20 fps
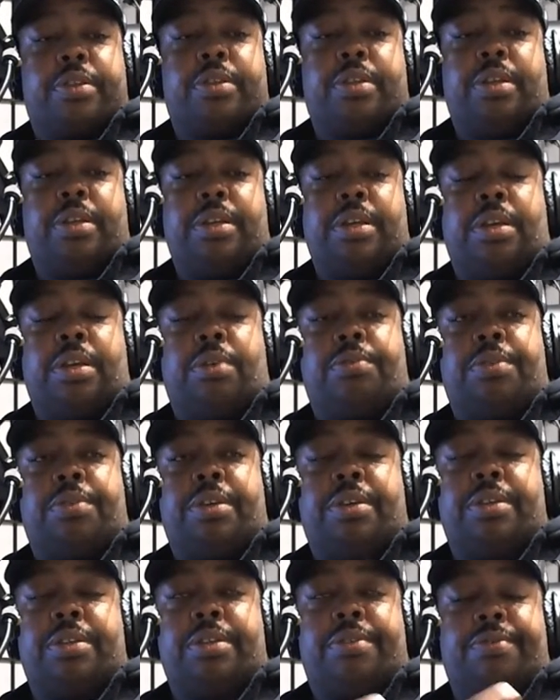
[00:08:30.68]

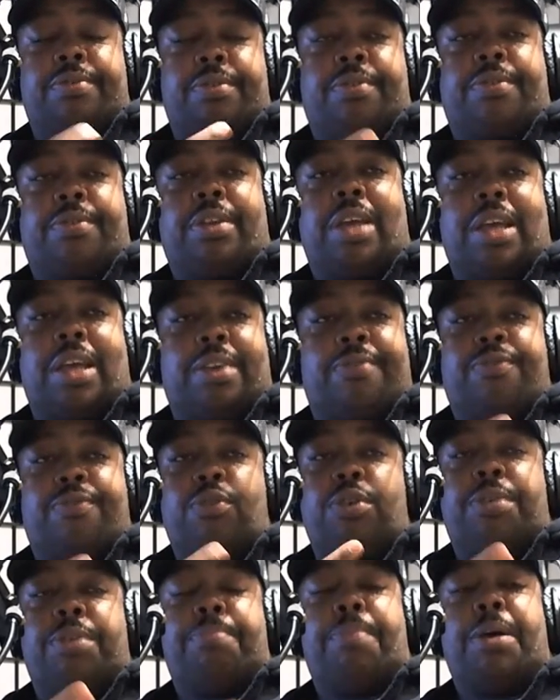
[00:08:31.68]
the kind of
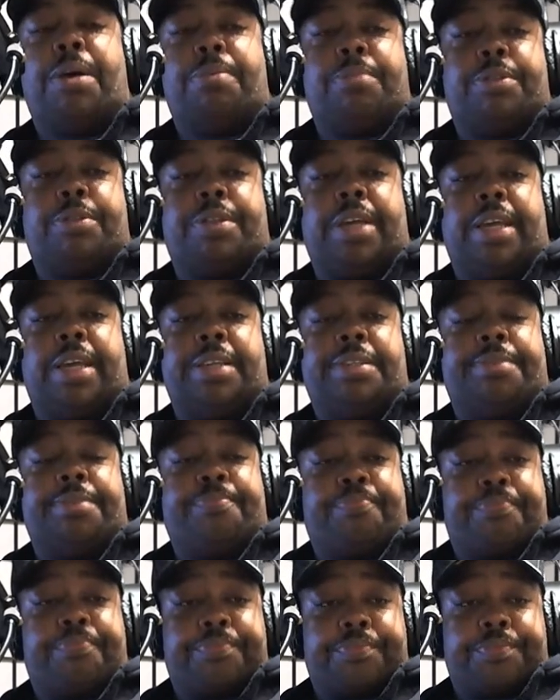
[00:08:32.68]
fruity pebble taste,
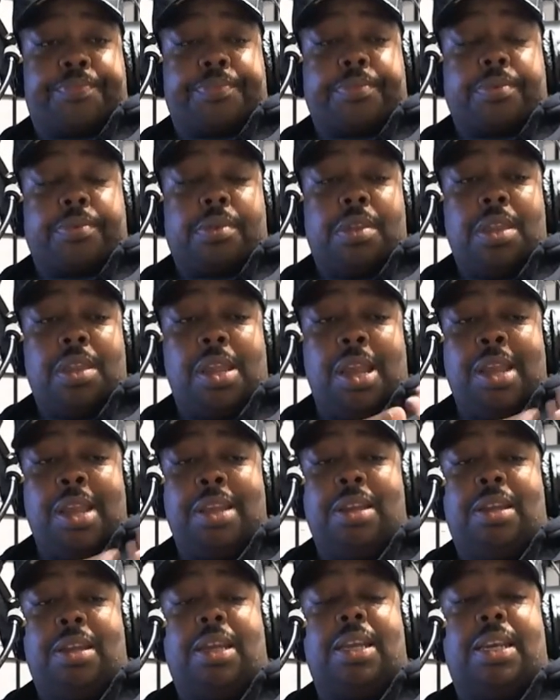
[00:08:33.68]
and
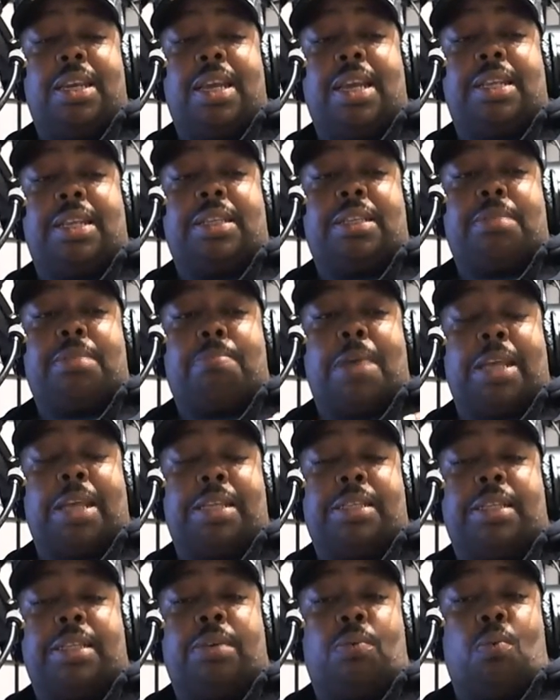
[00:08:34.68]
you're getting that
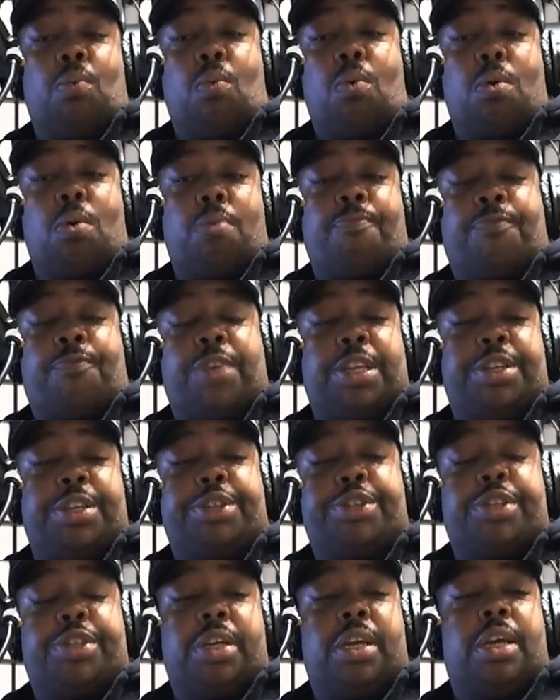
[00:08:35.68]
spicy, warm
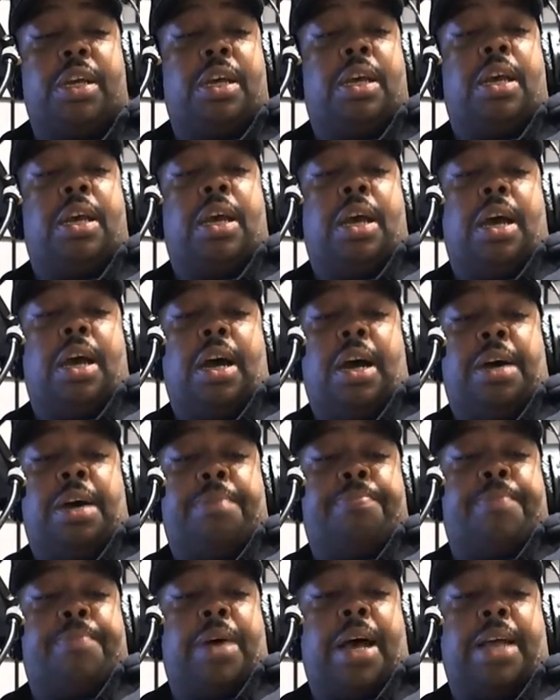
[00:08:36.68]
finish,
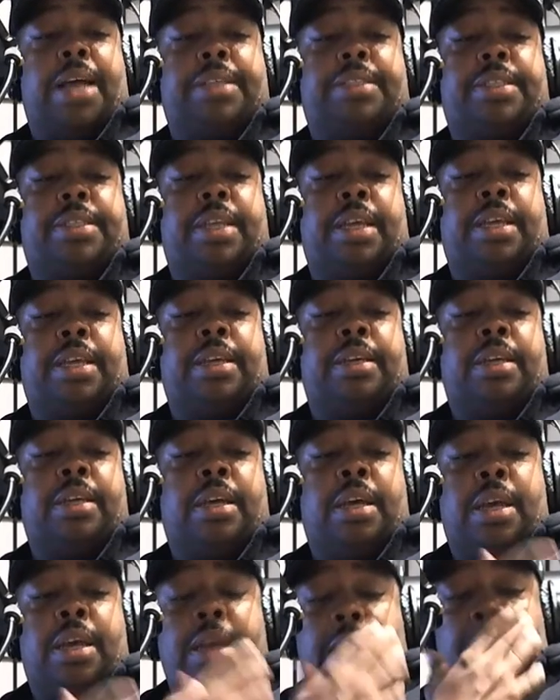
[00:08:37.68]
I'd say
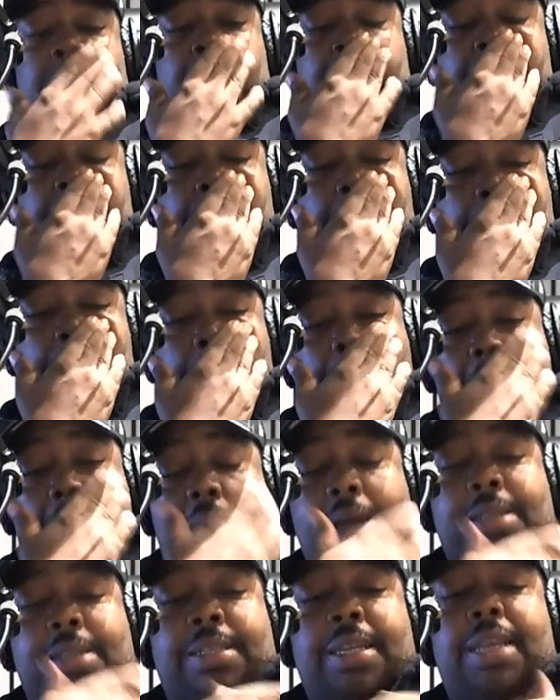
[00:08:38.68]

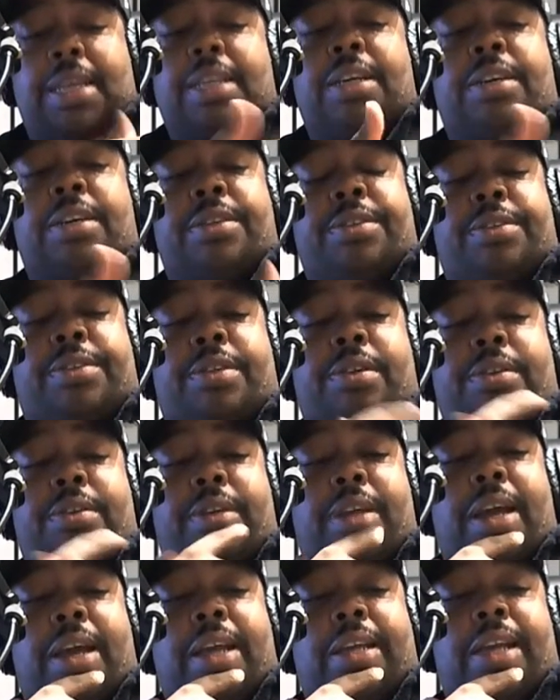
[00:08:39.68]
at $139
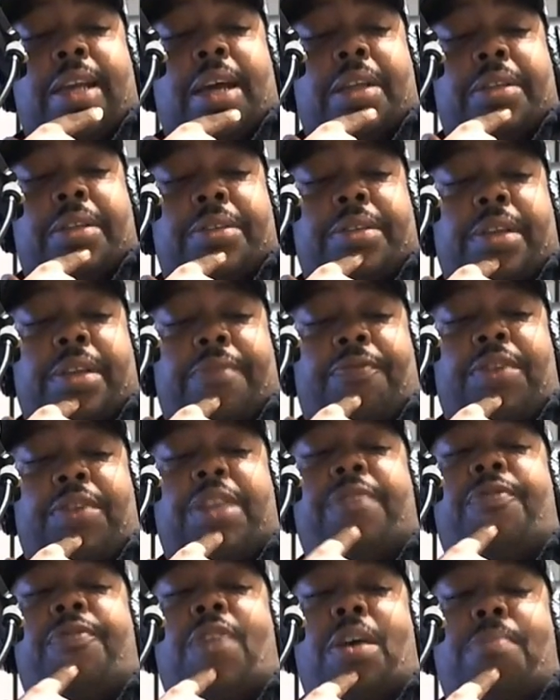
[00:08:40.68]
at
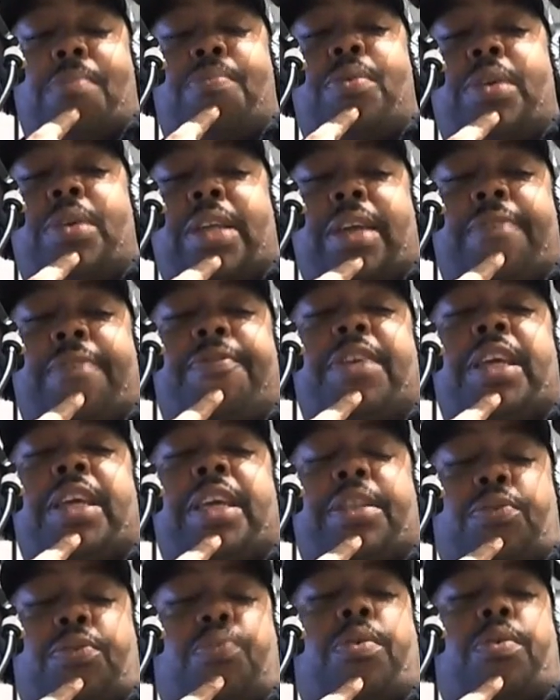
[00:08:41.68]
55.8 V,
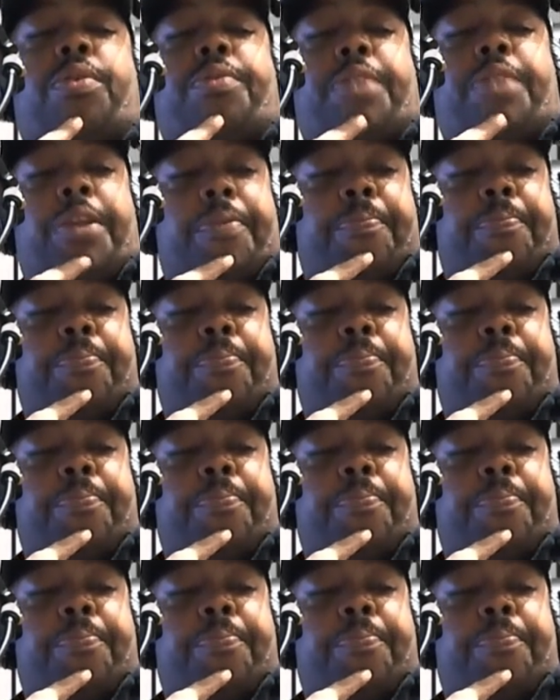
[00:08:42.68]
it's worth it.